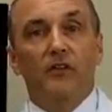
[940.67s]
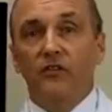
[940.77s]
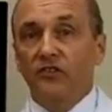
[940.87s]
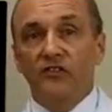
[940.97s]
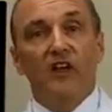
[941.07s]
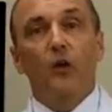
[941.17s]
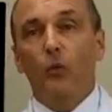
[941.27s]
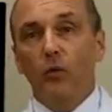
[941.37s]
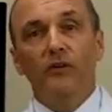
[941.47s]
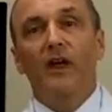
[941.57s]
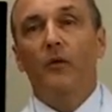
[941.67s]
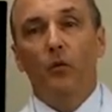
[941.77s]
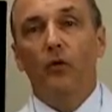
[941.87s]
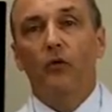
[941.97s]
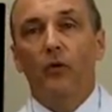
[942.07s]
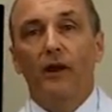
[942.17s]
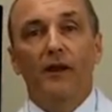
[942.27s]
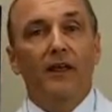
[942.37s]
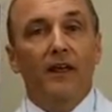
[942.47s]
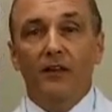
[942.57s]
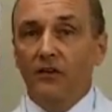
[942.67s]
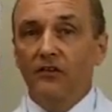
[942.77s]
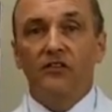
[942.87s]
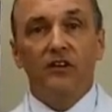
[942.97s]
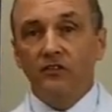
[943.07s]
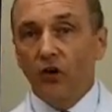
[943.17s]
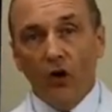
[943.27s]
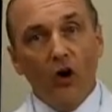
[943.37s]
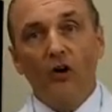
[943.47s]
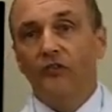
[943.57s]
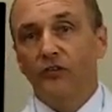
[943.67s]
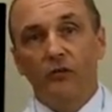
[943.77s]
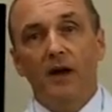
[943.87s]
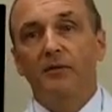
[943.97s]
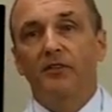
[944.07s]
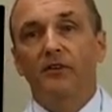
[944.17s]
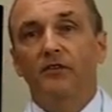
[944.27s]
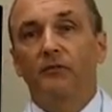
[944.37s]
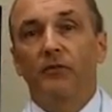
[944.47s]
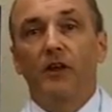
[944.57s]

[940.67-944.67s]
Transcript: the cell will not work right, and these things cause neuropathies.